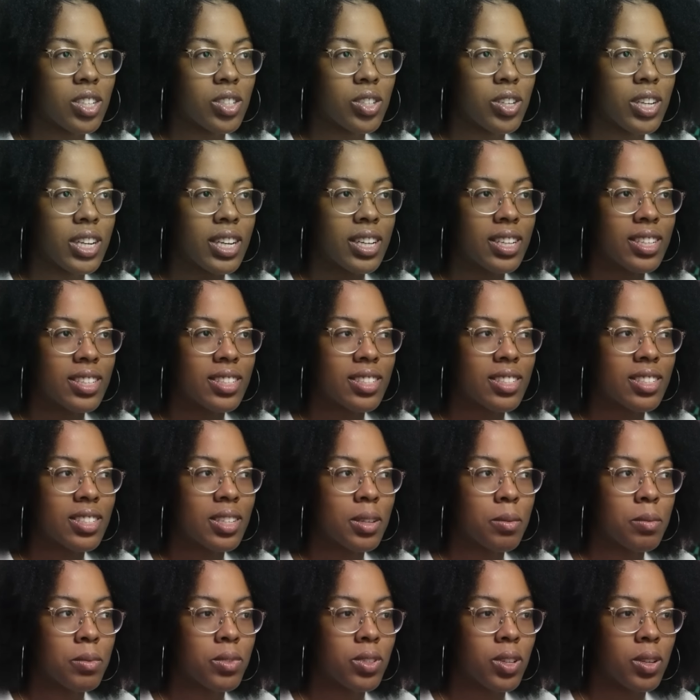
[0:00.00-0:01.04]
Treating
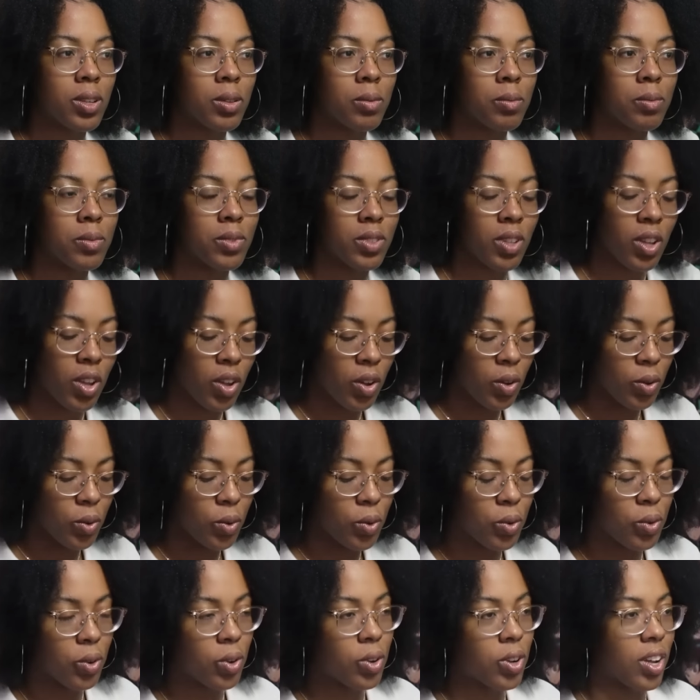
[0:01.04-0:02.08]
symptoms.
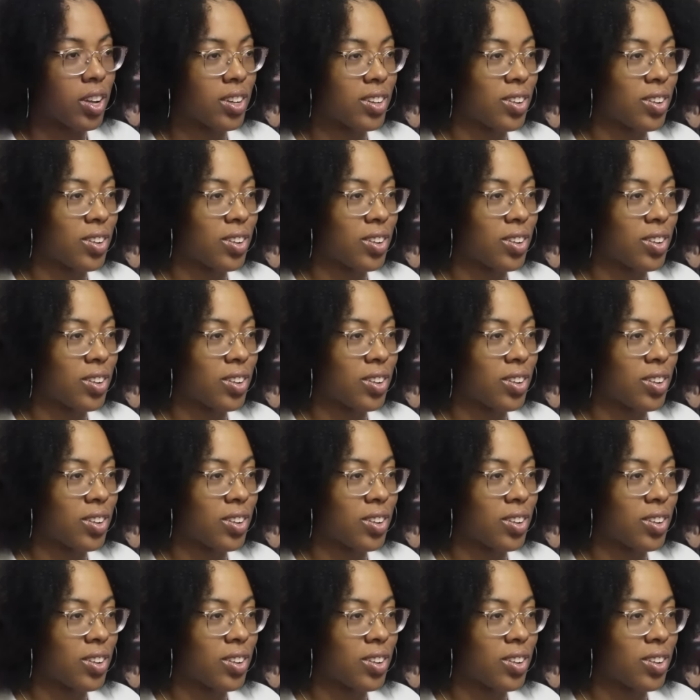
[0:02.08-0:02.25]
Ooh, hold